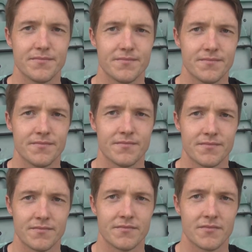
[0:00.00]
Well, it certainly
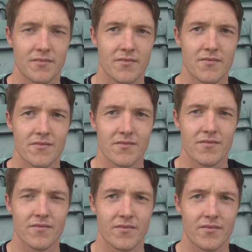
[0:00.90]
seems that they've got a few
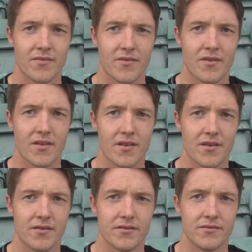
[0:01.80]
injury problems, that
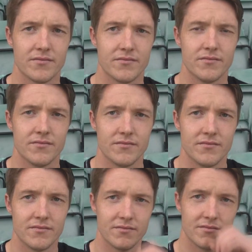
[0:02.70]
Anua's out, and
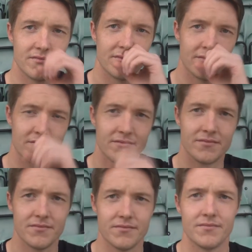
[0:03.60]

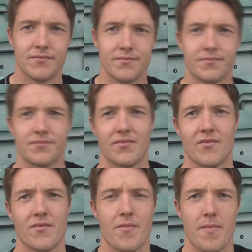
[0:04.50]
Johnson, and
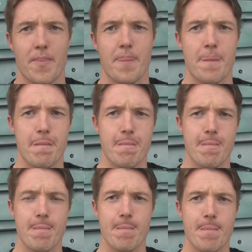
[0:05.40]
who's the other
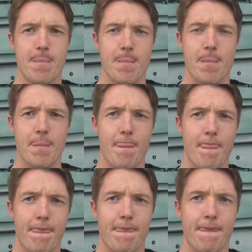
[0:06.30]
one?
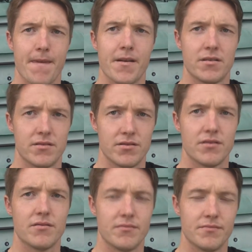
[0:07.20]
Bobby
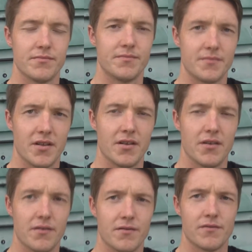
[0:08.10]
Zamora. So
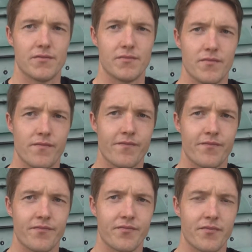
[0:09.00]
they've not got all their
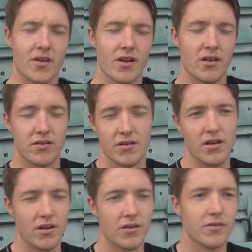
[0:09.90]
big guns tomorrow.
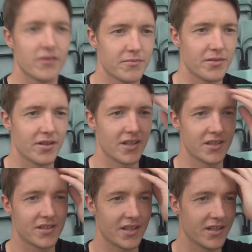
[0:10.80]
No, but
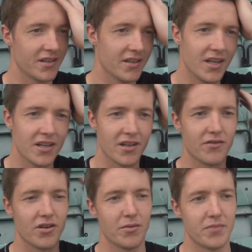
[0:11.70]
like saying,
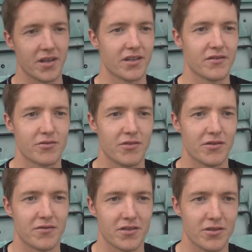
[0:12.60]
they've got a big enough
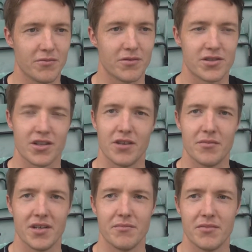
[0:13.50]
squad for good ones to
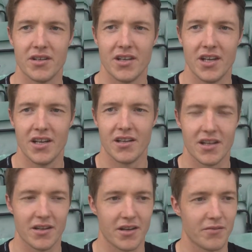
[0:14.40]
come in. But
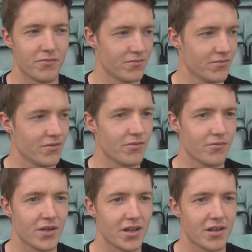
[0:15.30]
then again,
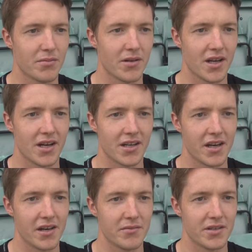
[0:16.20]
we're going to play our
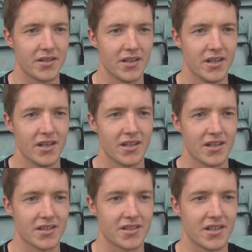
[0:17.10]
game, and
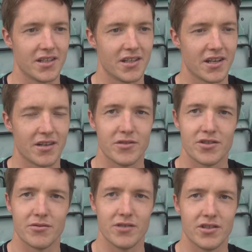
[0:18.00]
like I was saying, they're coming
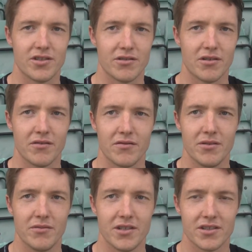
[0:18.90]
to us, so
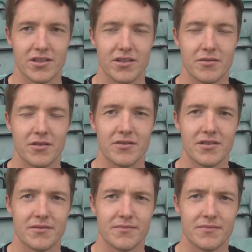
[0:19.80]
hopefully we can turn them over.